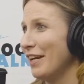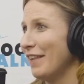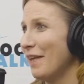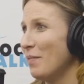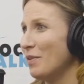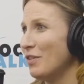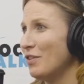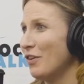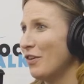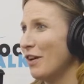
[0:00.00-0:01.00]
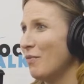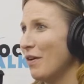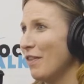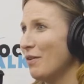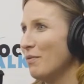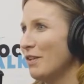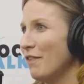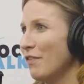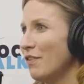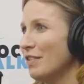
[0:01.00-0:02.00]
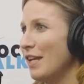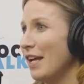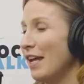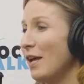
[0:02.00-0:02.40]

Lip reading: it in that position, or anyone that you would take for the city.